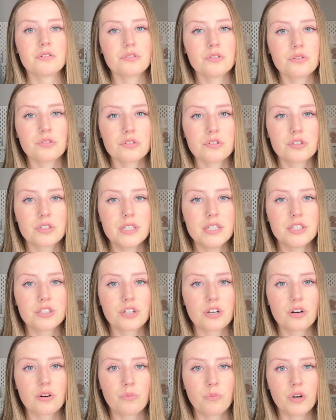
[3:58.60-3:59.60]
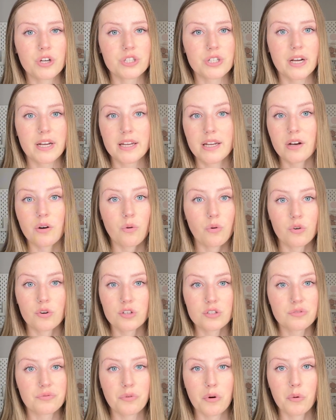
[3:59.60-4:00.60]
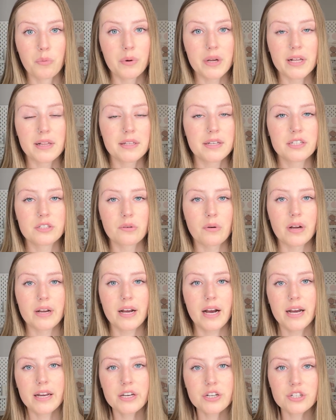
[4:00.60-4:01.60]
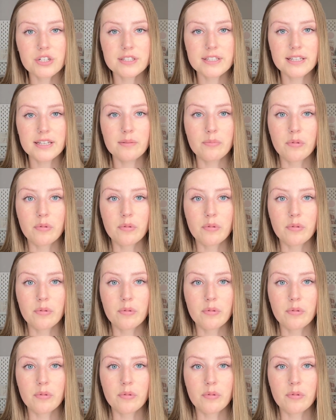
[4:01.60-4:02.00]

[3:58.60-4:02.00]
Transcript: Doodles t-shirt, which I get orders for weekly, so I kind of just keep